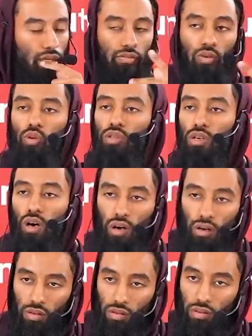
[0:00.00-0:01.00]
Of course not.
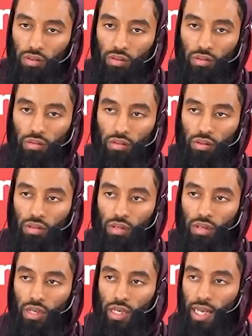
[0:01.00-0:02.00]

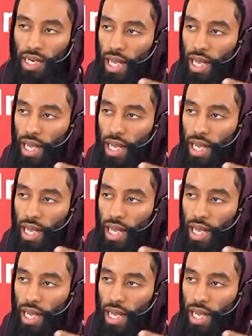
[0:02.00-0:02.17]
Can